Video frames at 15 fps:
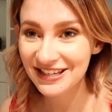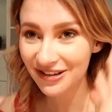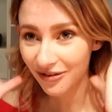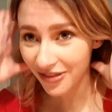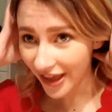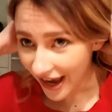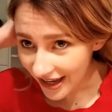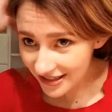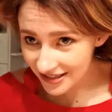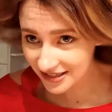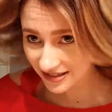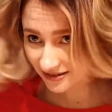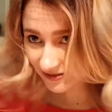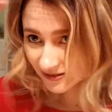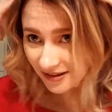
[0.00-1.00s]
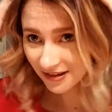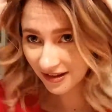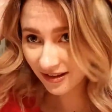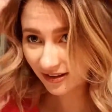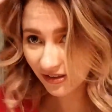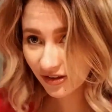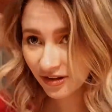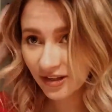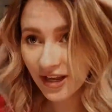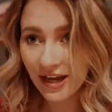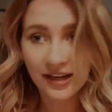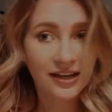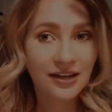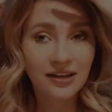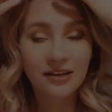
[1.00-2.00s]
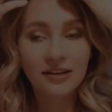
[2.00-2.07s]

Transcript: So that's the look.